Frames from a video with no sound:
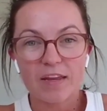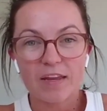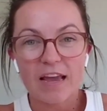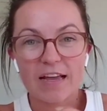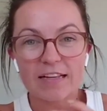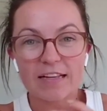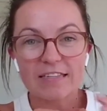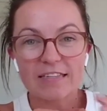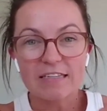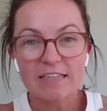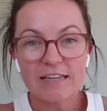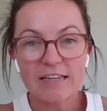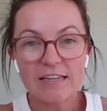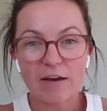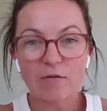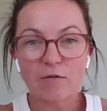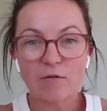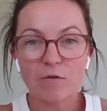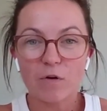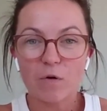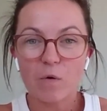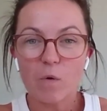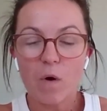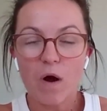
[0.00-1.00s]
it's a legal
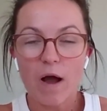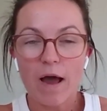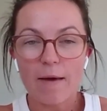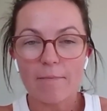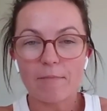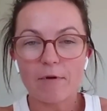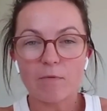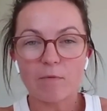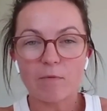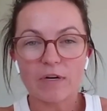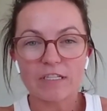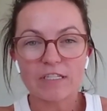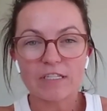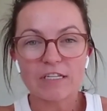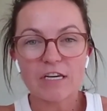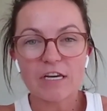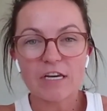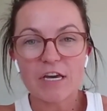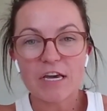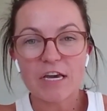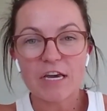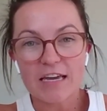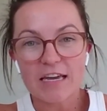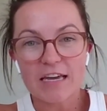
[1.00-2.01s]
requirement once you
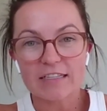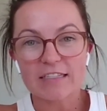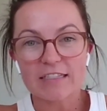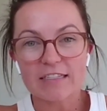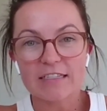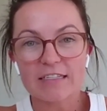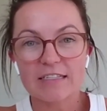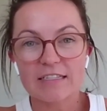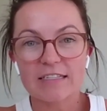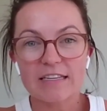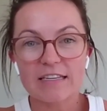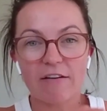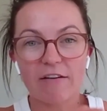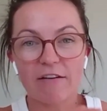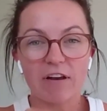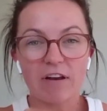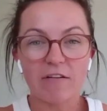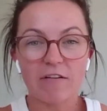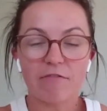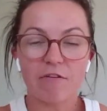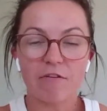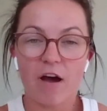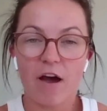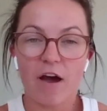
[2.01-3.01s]
hit
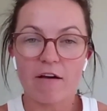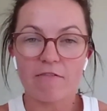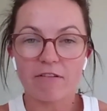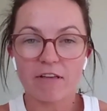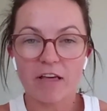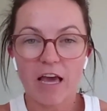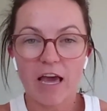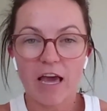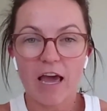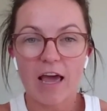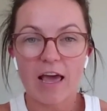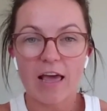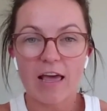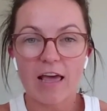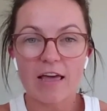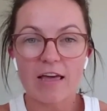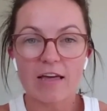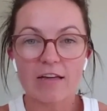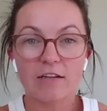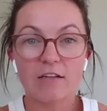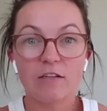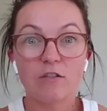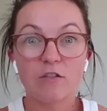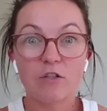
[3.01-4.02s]

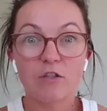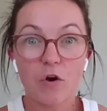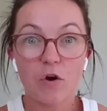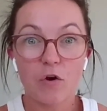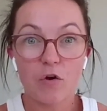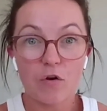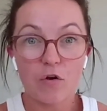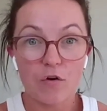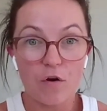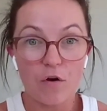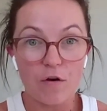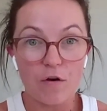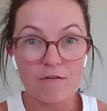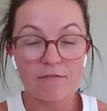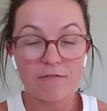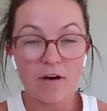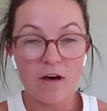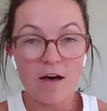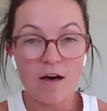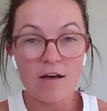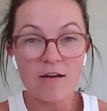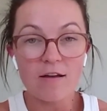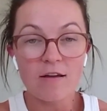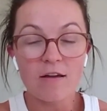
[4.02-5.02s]
75k
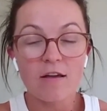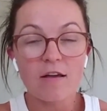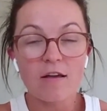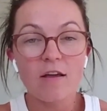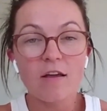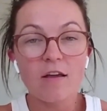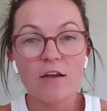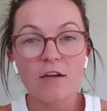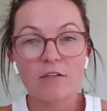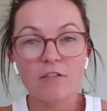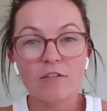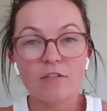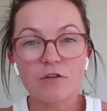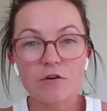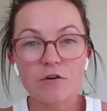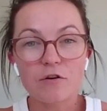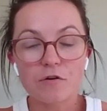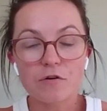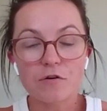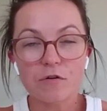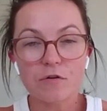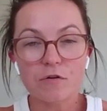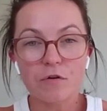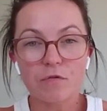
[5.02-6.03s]
turnover
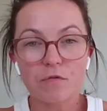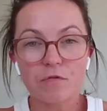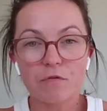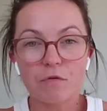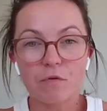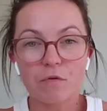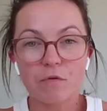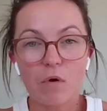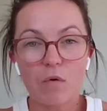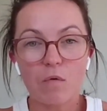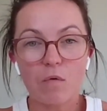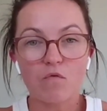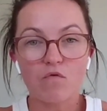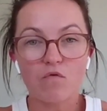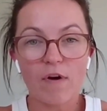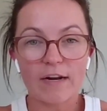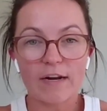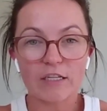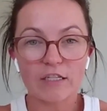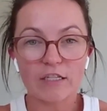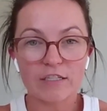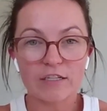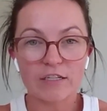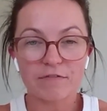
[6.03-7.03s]
to
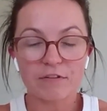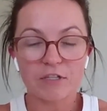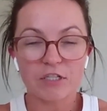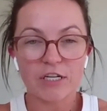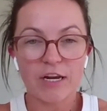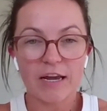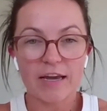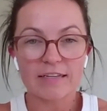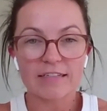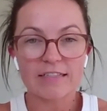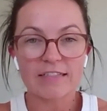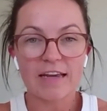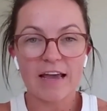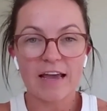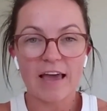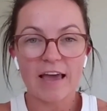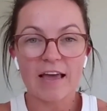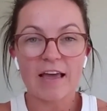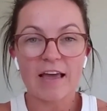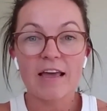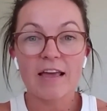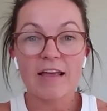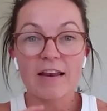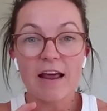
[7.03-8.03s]
register for
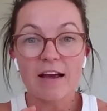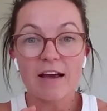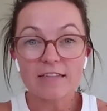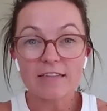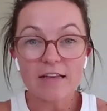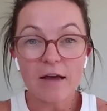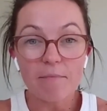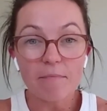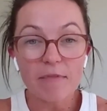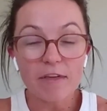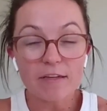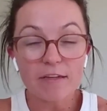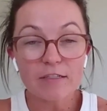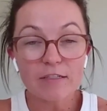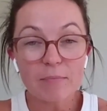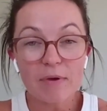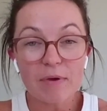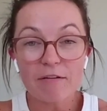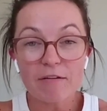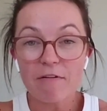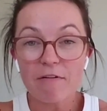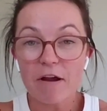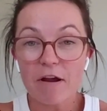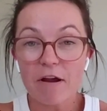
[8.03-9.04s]
GST. Now, something to
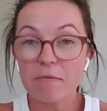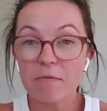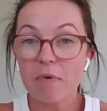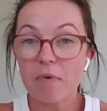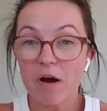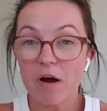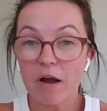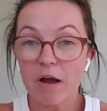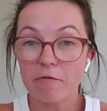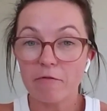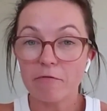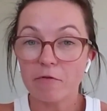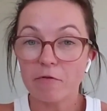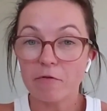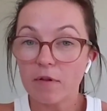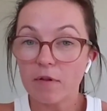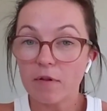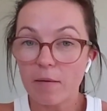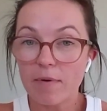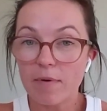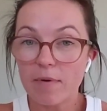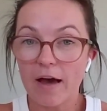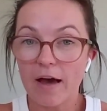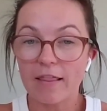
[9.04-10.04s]
be very mindful
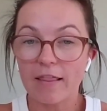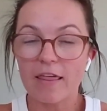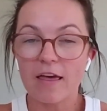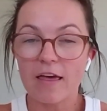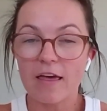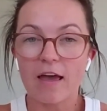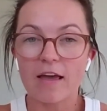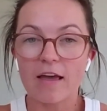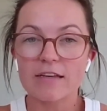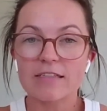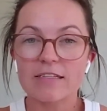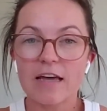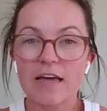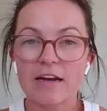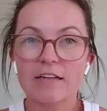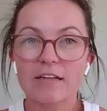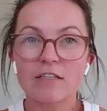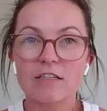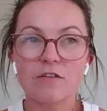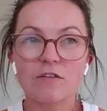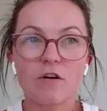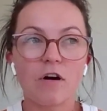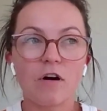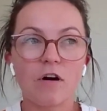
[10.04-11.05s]
about there is that
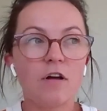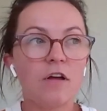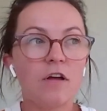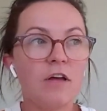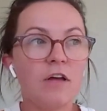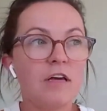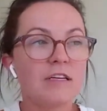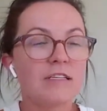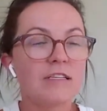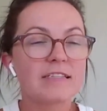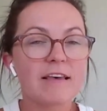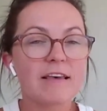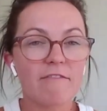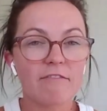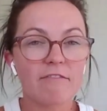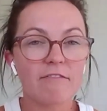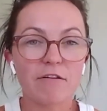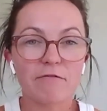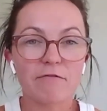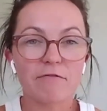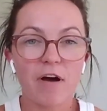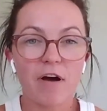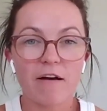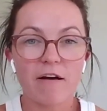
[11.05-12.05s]
it's not
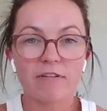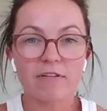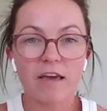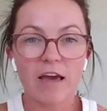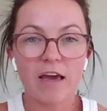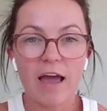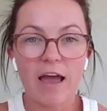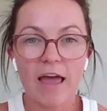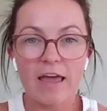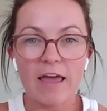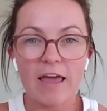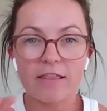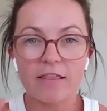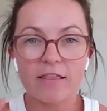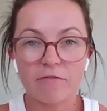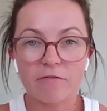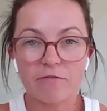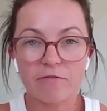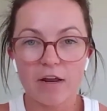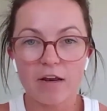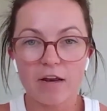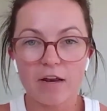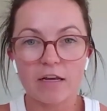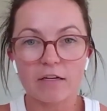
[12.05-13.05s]
75k in the
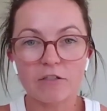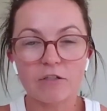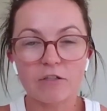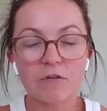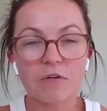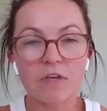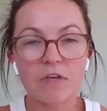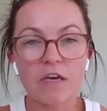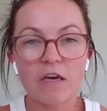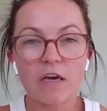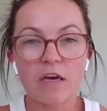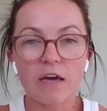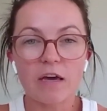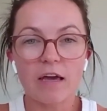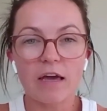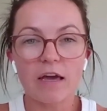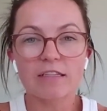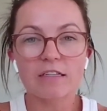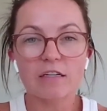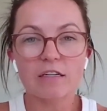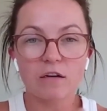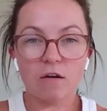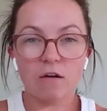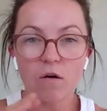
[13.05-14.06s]
financial year.
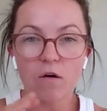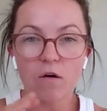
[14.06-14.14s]
It's